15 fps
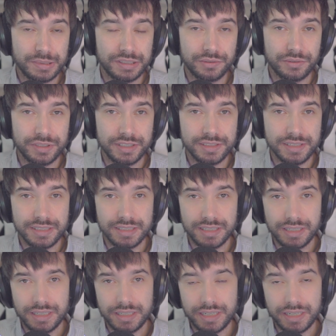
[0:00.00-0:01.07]
arenas
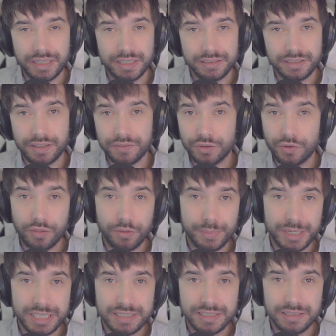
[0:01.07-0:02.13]
and cover all the
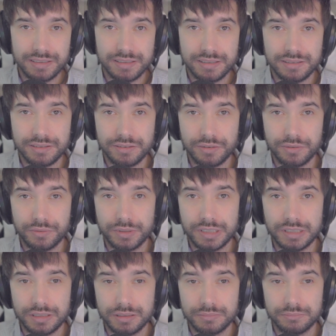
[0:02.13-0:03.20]
basics, so
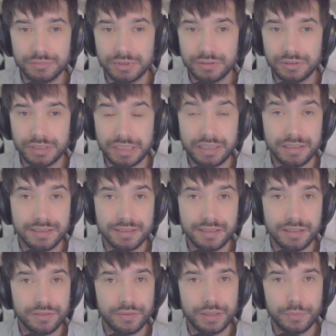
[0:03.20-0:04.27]
you can get
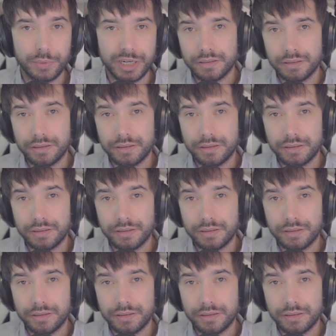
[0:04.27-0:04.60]
started right away.